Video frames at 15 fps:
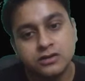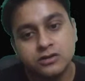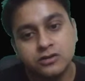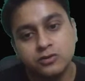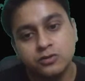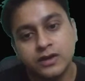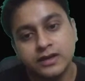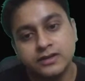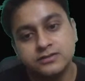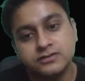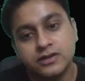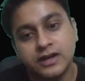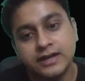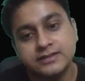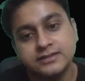2x. So
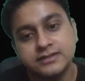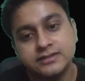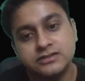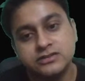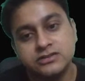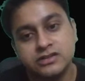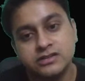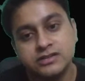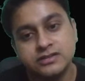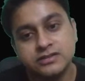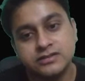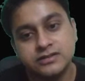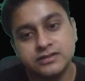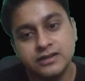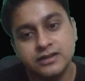guys, this
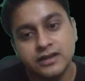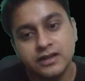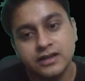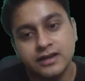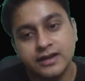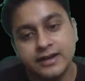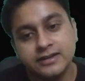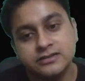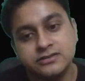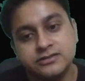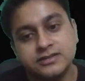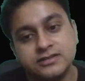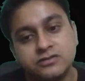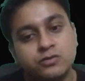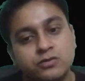just, it is
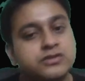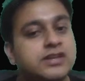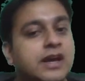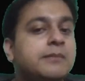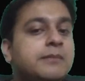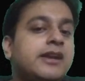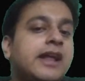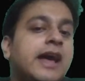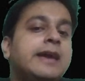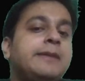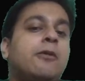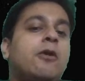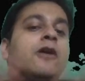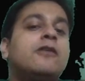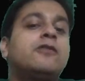just some type
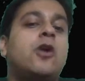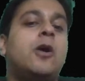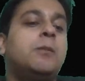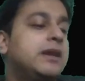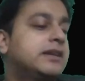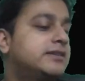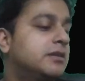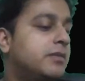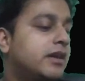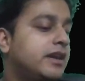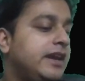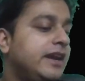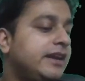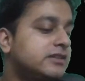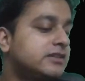of complex number.
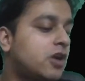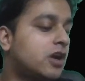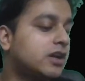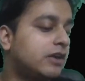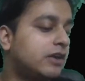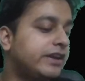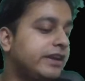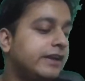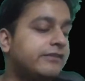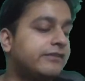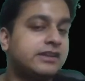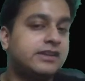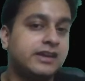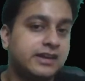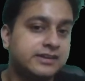It is not covering
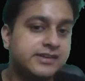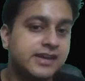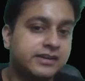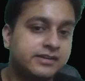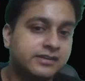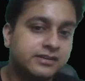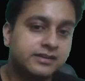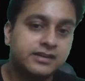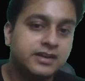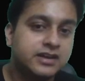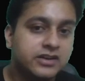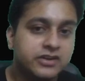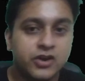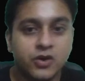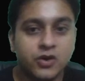everything, is it?
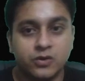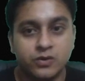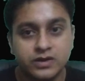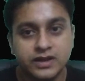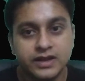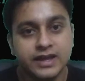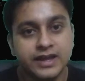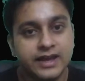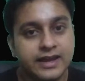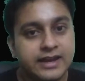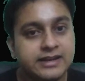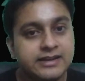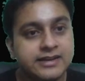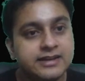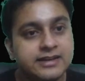No.
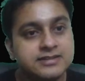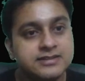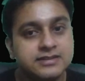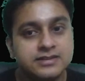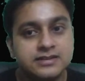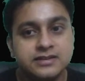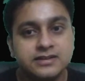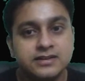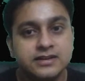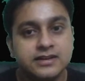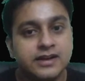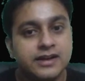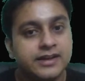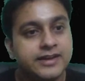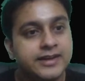It is
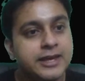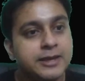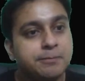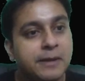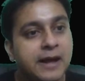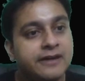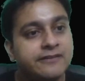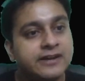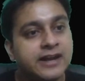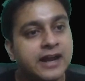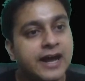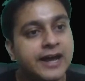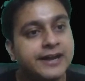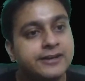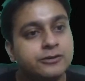e power
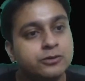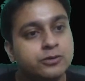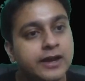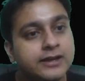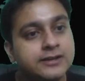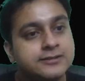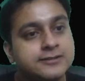I 2x